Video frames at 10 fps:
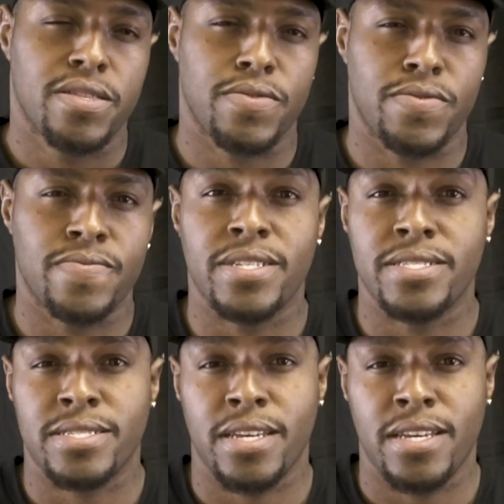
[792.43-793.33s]
through real
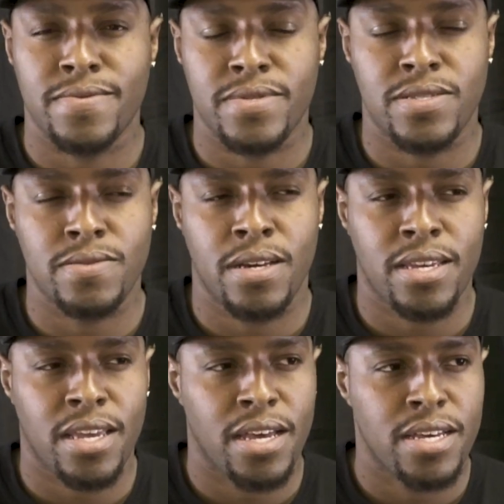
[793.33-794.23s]
estate. It was two other
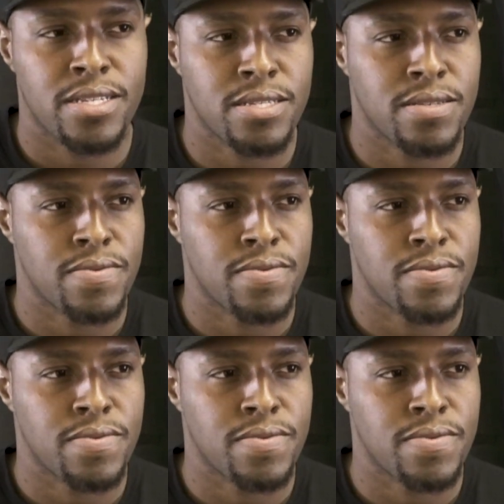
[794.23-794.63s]
guys.